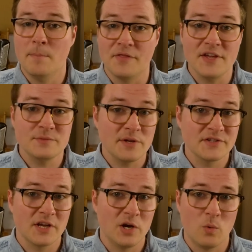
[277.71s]
But this
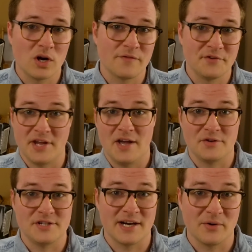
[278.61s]
wasn't gonna work for the
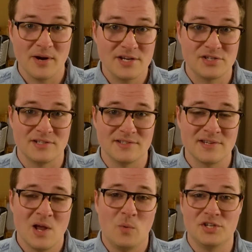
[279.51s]
other decorations,
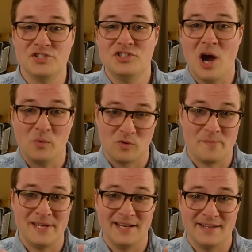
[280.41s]
which don't
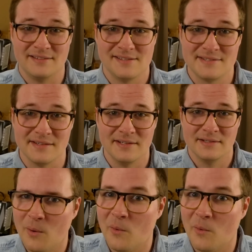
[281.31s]
repeat endlessly.